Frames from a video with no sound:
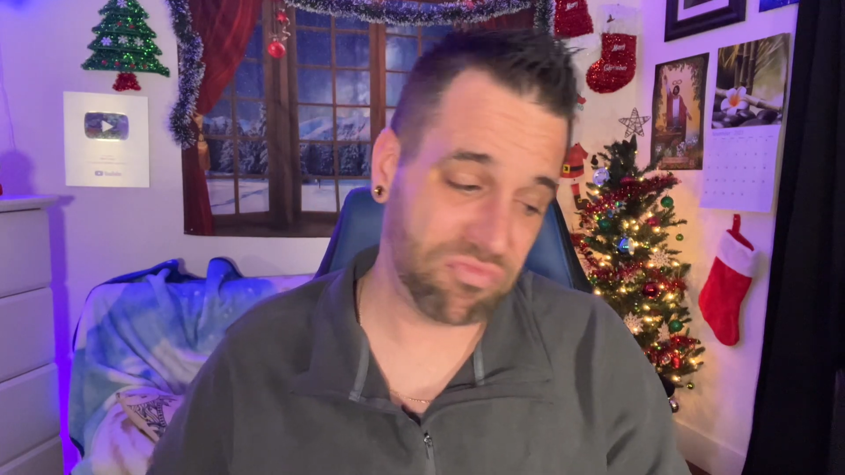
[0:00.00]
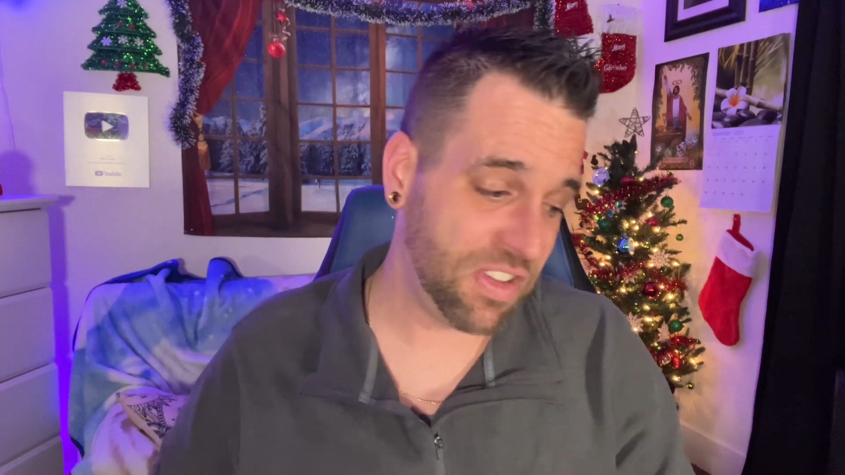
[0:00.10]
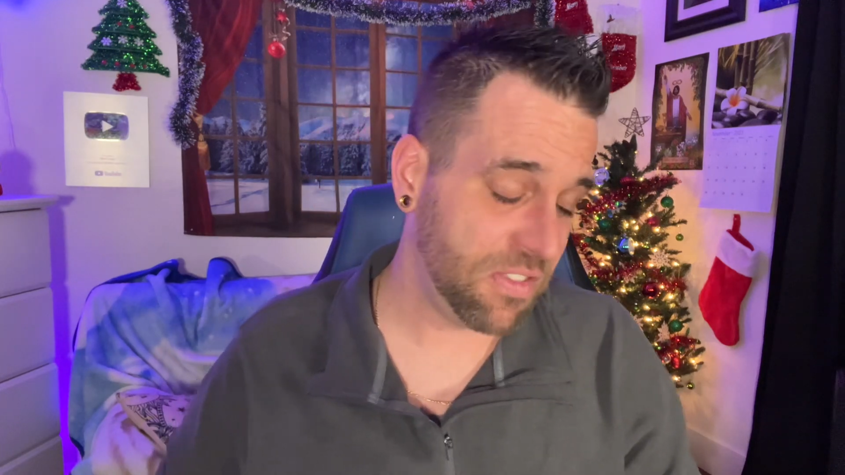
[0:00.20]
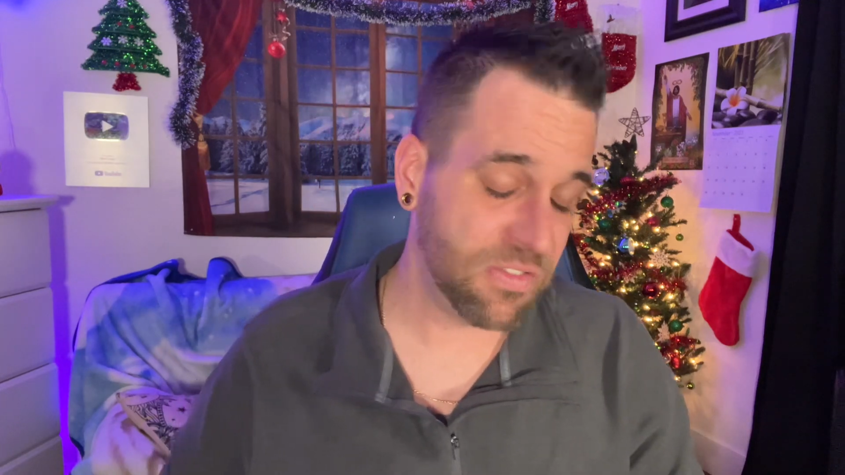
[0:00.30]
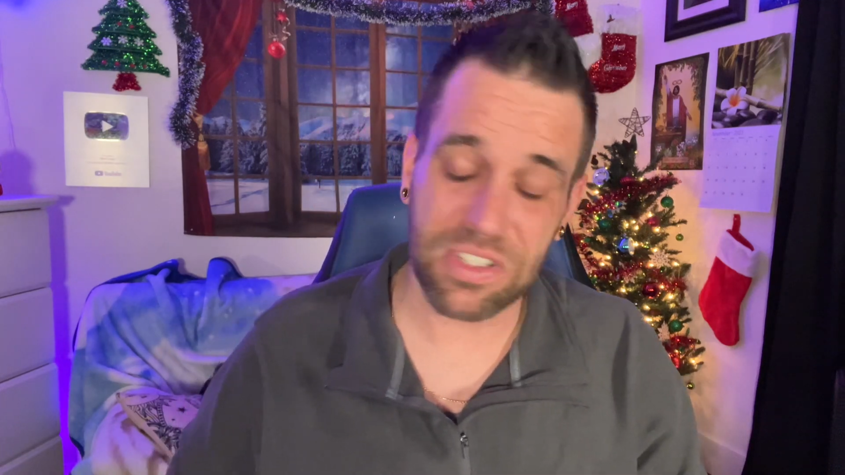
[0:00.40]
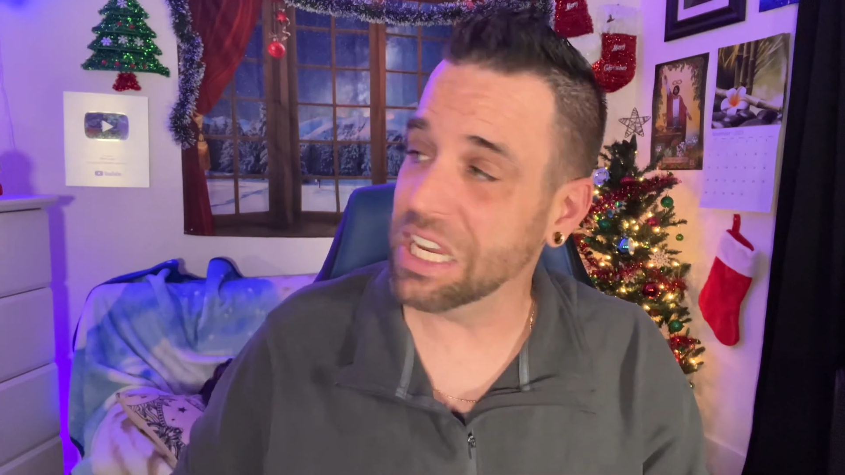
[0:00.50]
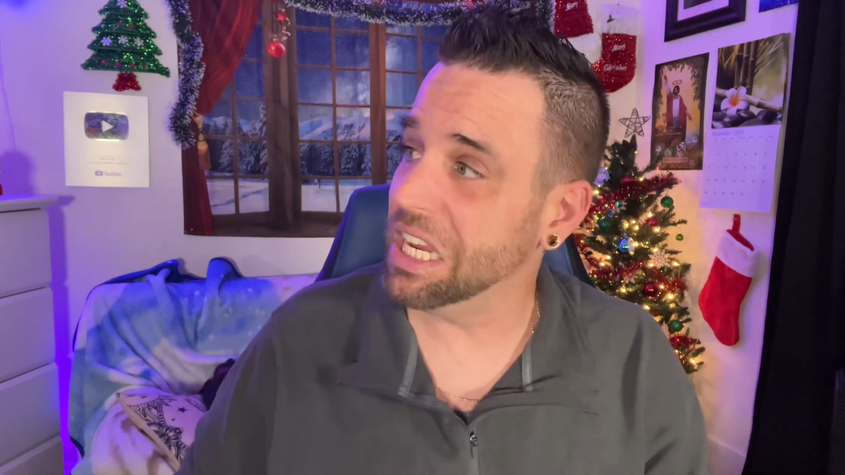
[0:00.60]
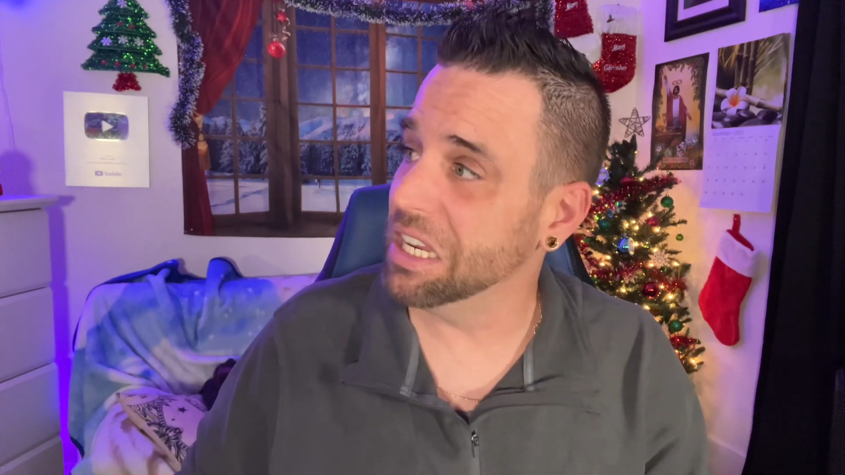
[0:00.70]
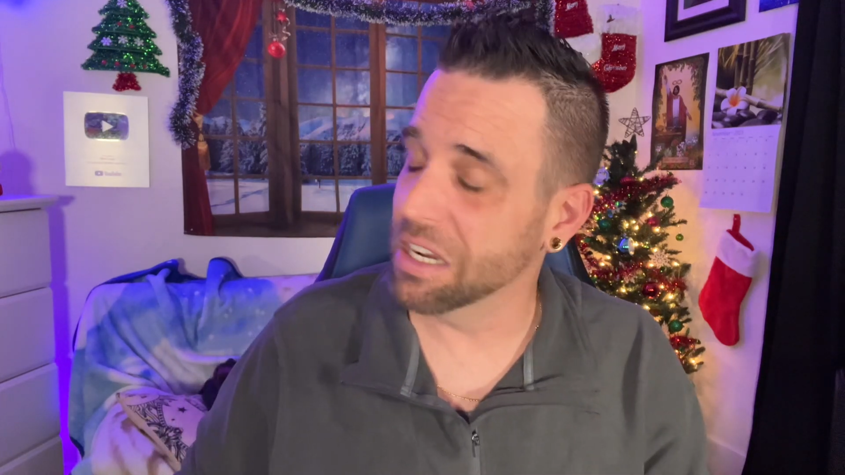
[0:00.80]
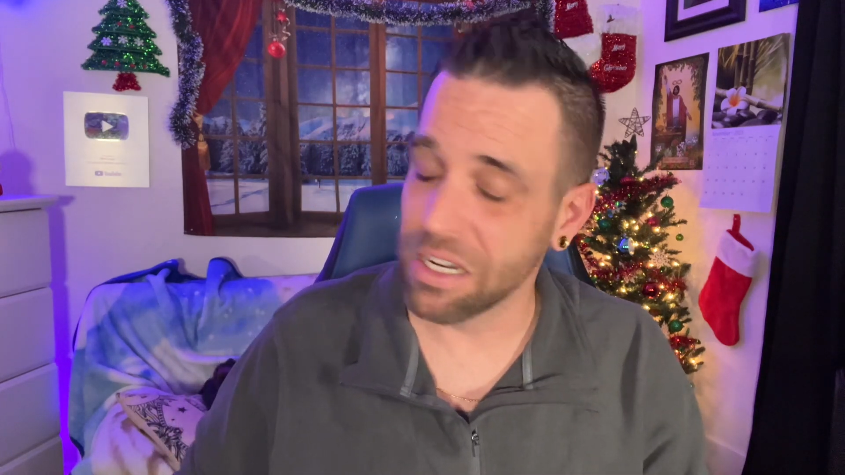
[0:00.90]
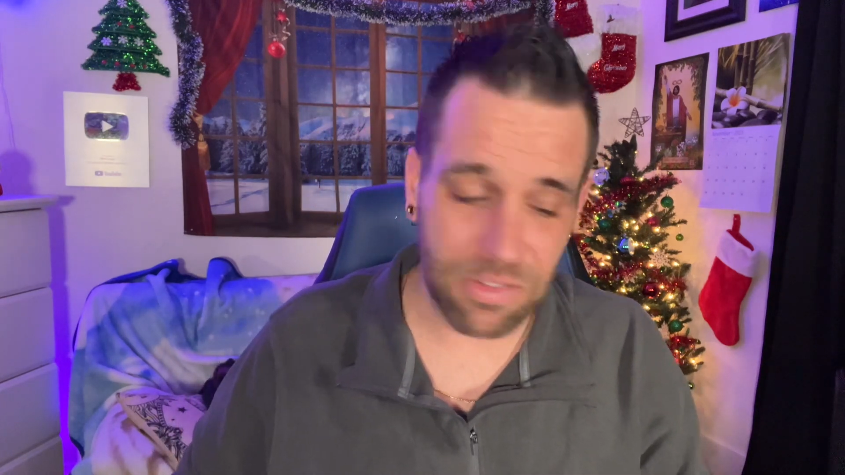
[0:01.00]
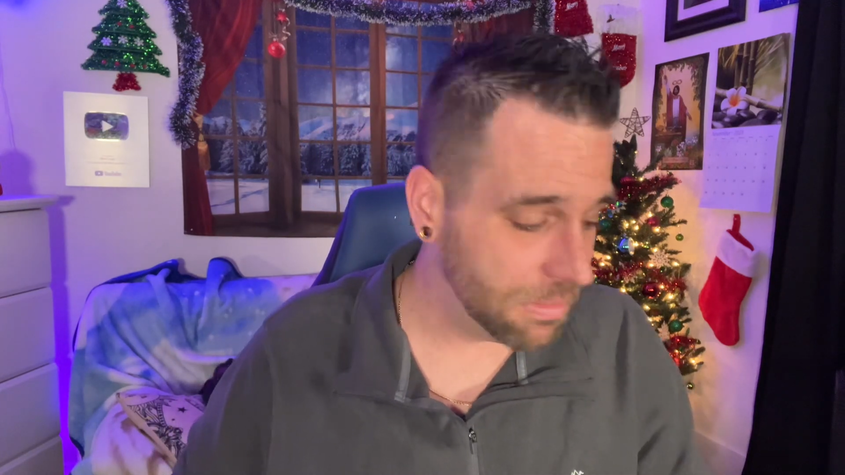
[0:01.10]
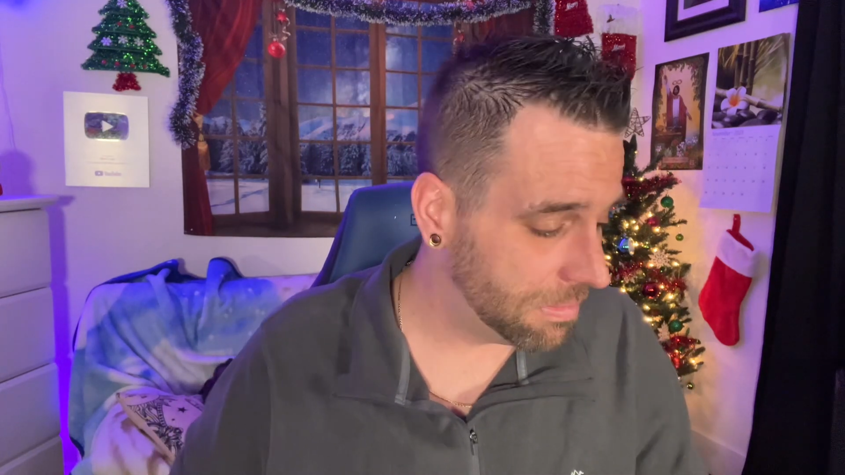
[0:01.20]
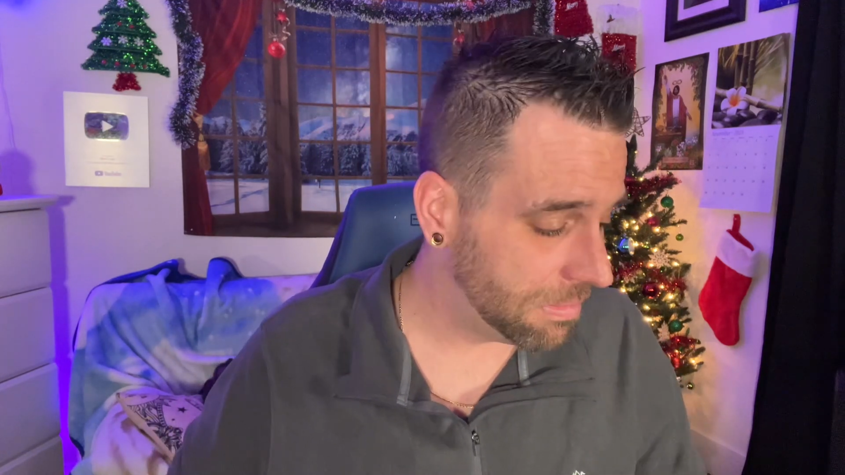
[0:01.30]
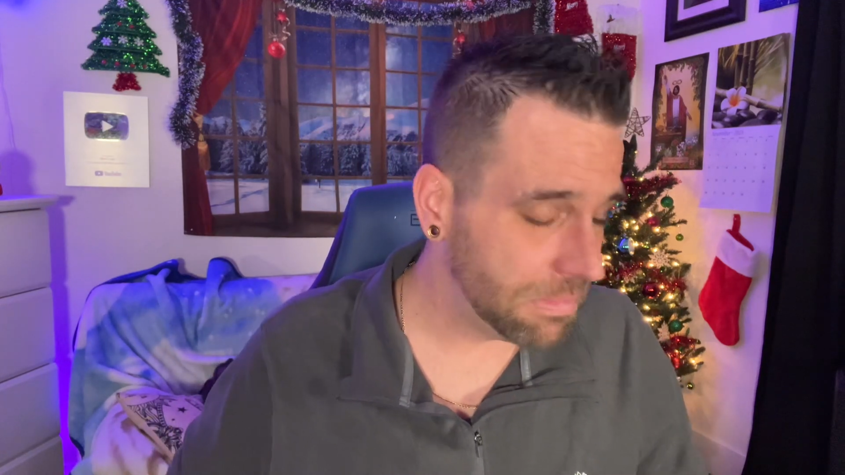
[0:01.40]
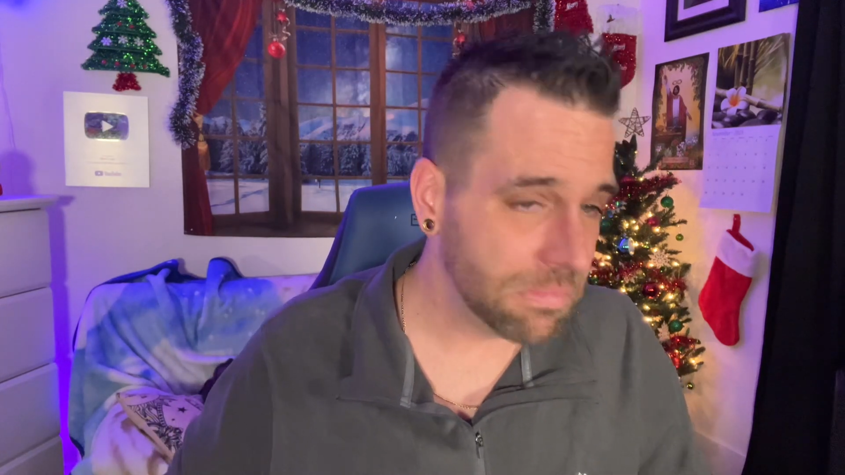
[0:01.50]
15 of them